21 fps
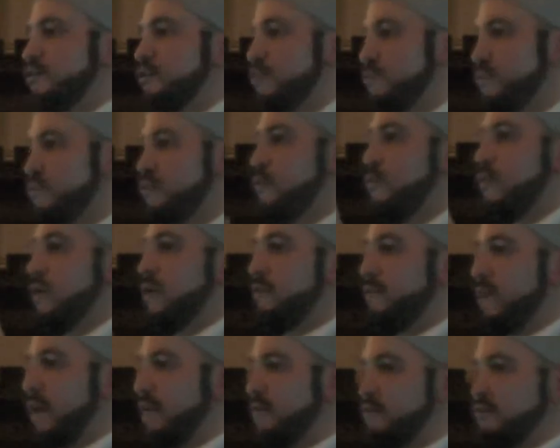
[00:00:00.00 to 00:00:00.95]
to you your way
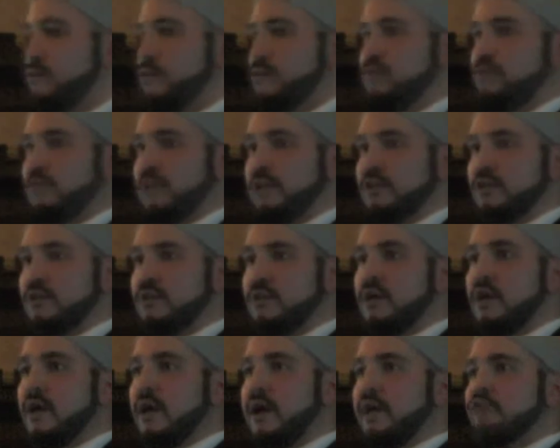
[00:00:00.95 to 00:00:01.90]
of life, your
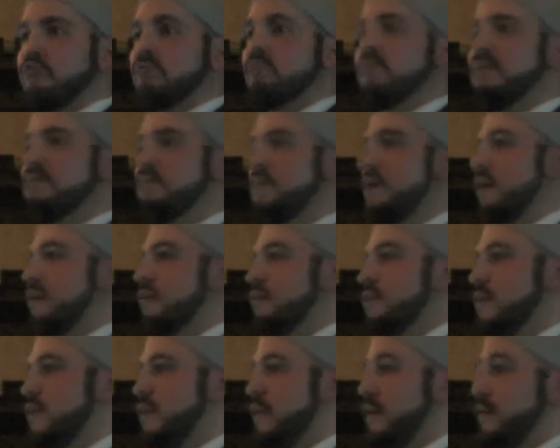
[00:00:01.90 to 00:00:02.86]
religion, and to me mine.
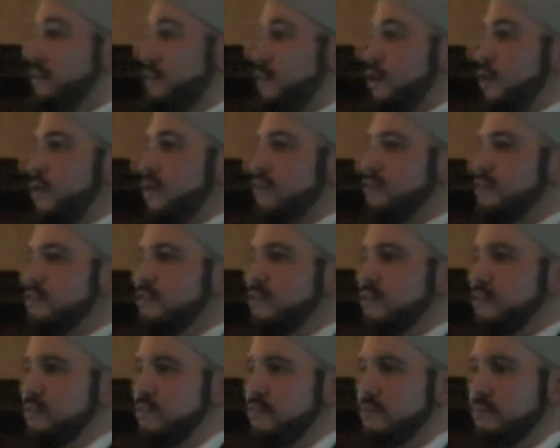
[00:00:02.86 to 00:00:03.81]
It's a
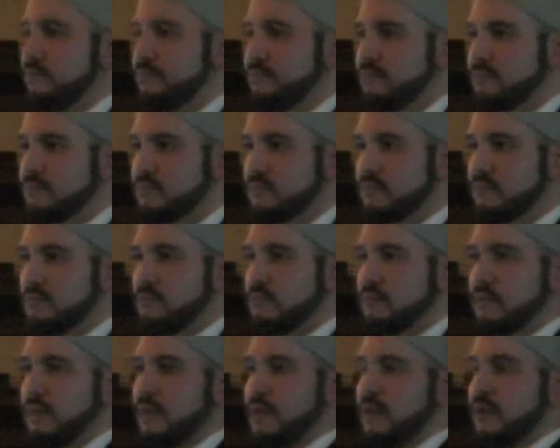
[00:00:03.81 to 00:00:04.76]
coexistence.
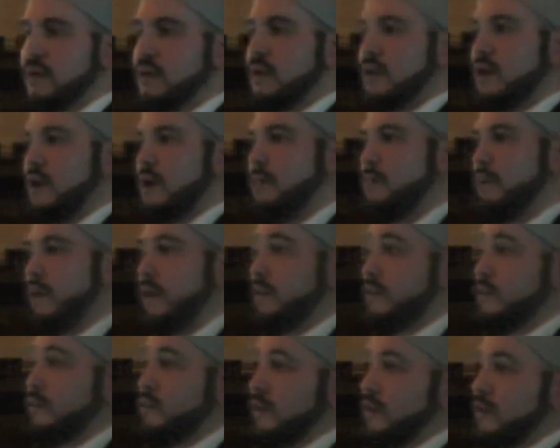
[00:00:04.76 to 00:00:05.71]
But
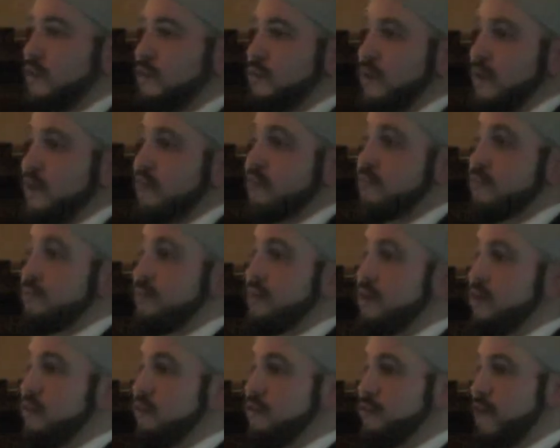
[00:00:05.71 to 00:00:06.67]
in the West,
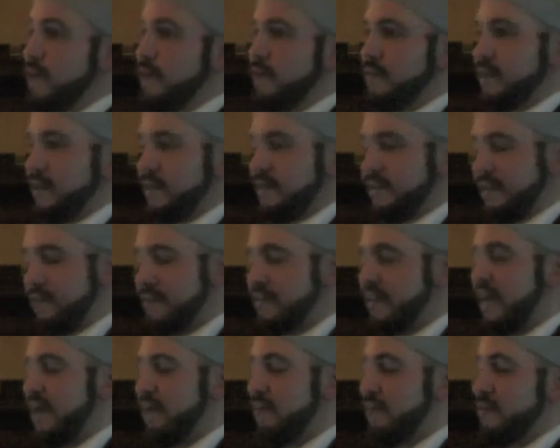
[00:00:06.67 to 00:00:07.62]
because David
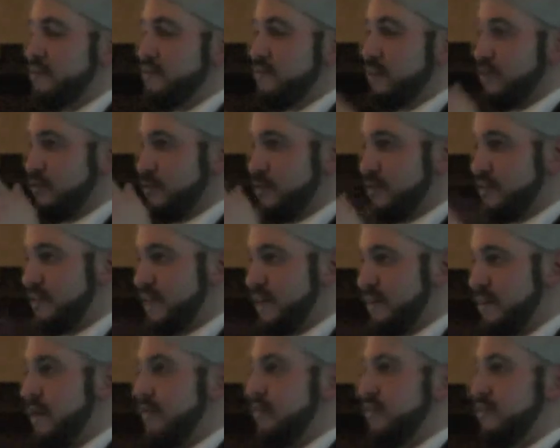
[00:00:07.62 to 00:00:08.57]
Cameron has recently
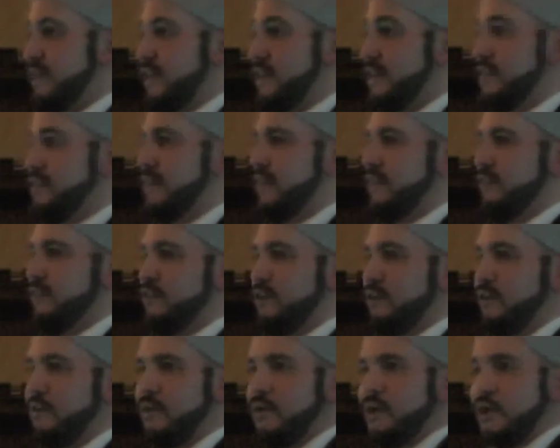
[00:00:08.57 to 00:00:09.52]
come out to say this, that you
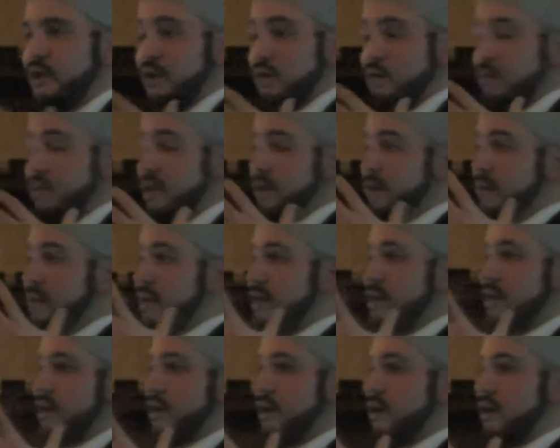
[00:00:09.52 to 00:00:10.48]
know
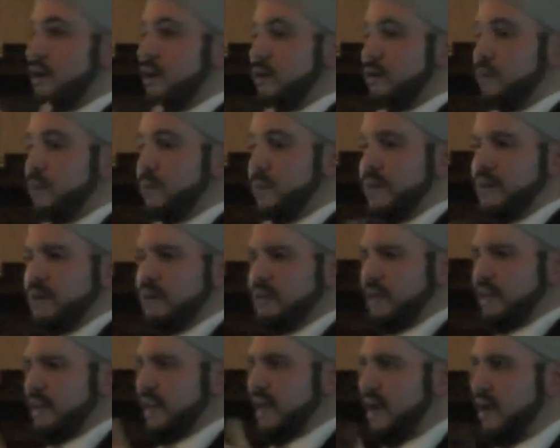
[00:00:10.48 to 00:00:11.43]
we
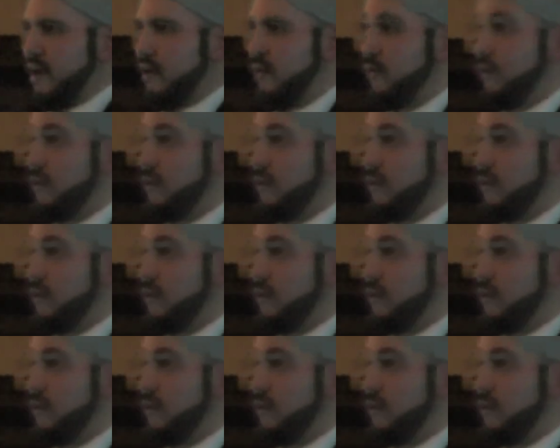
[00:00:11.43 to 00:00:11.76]
can't allow